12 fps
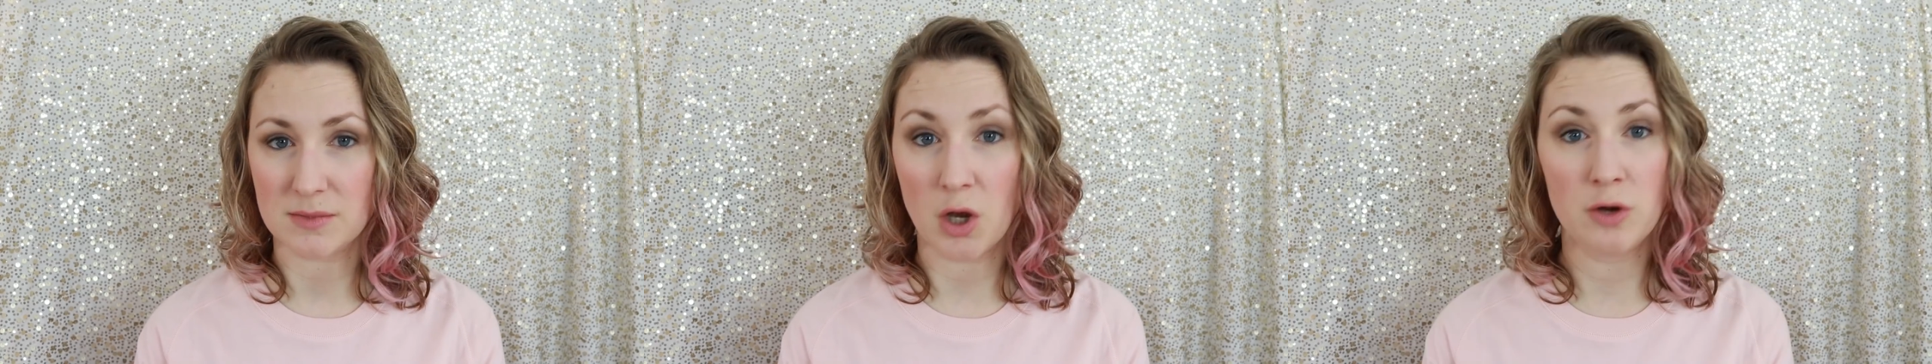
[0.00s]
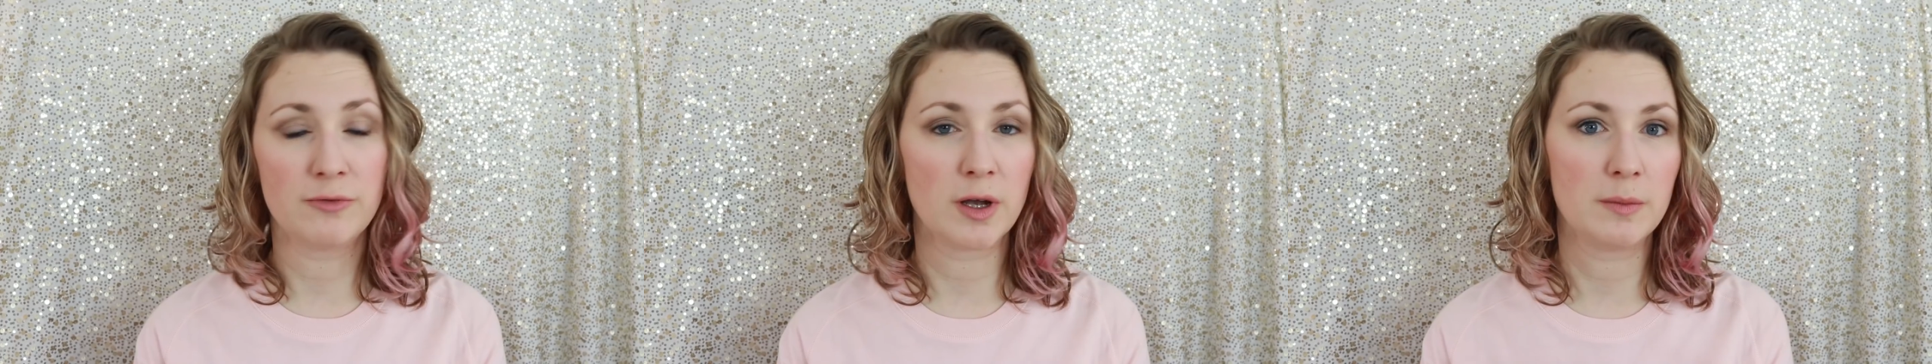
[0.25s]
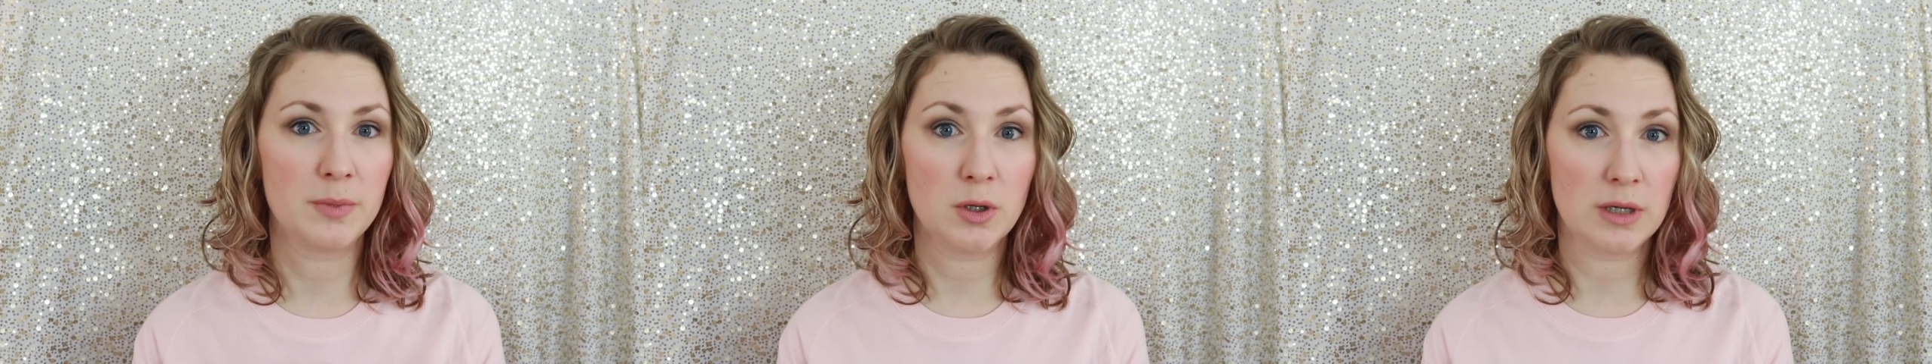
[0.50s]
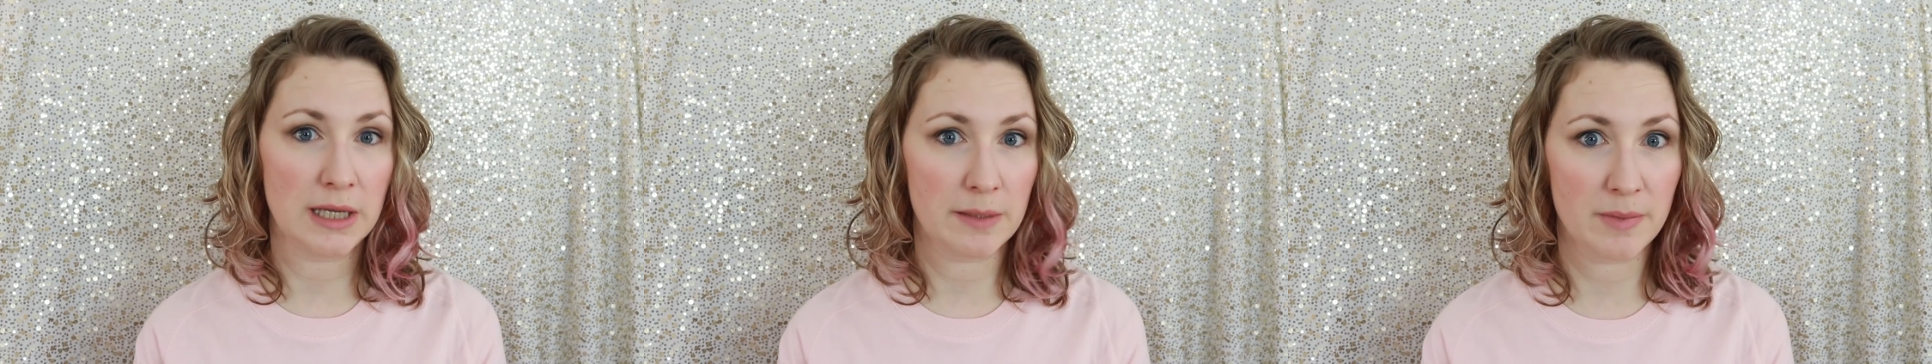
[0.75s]
over
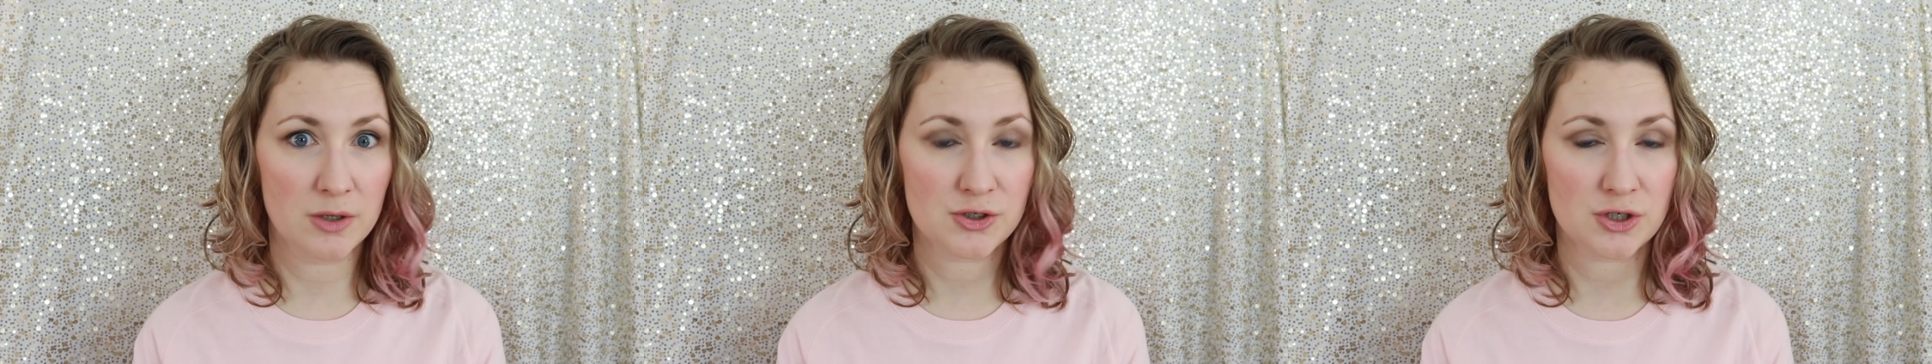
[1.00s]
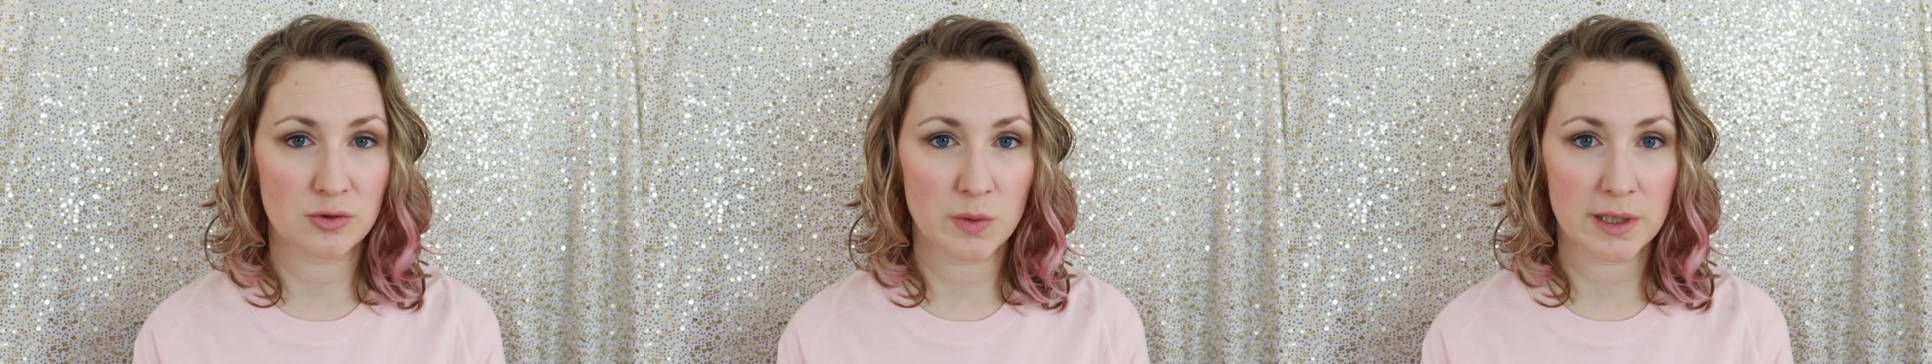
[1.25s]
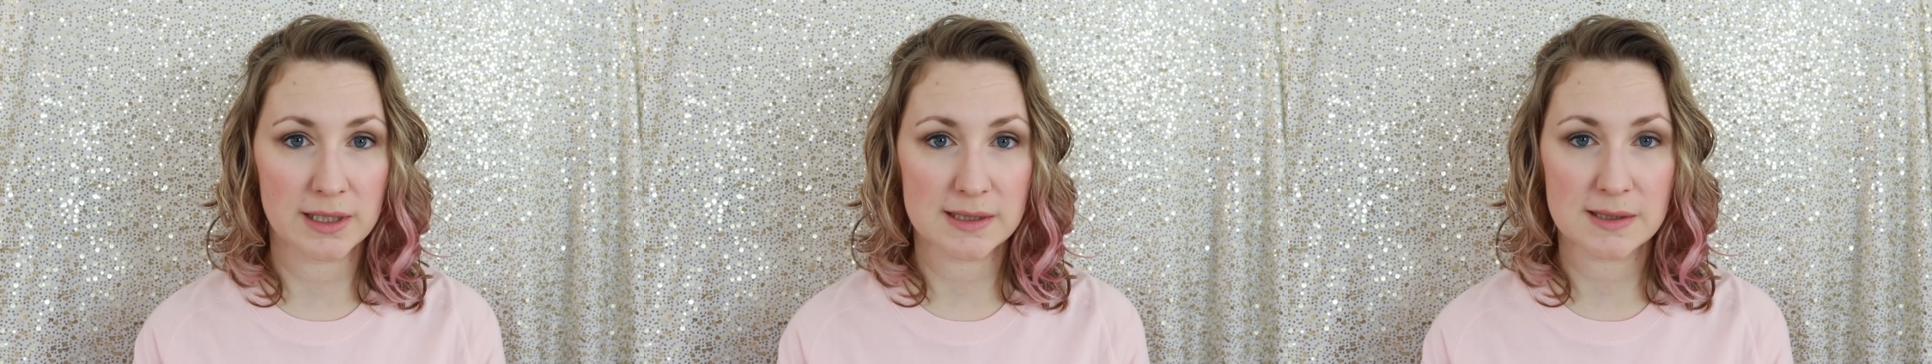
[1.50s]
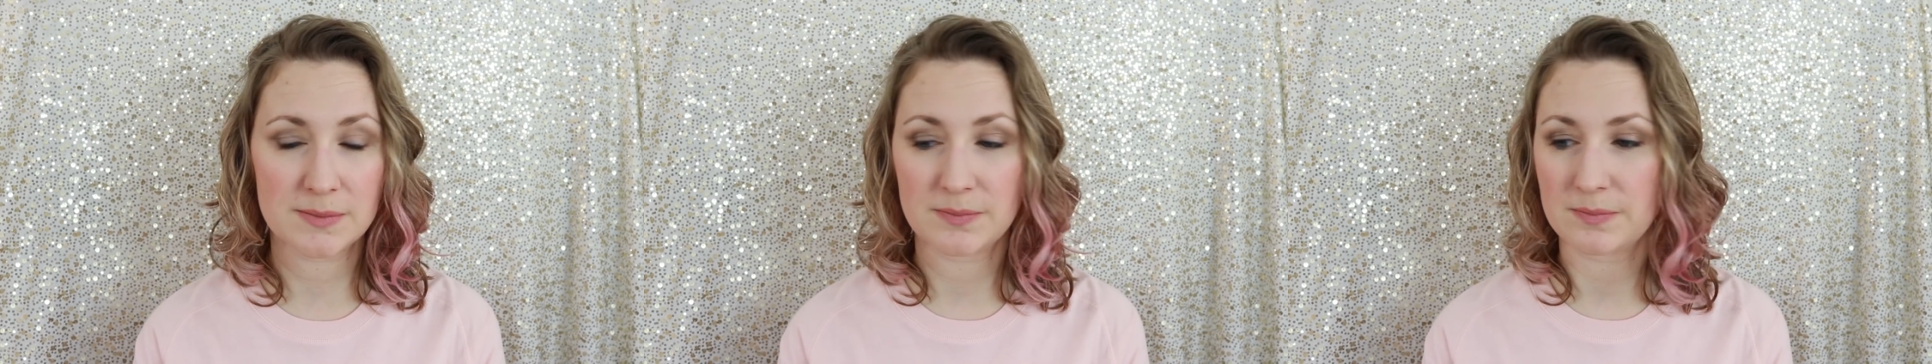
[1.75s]
purely emotional
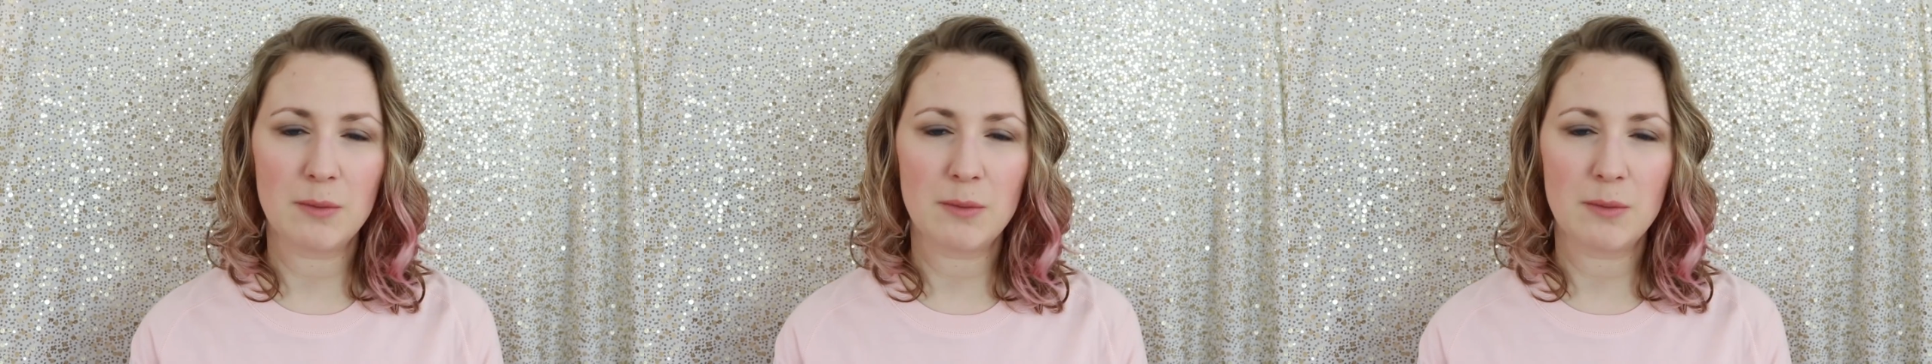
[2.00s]
ones.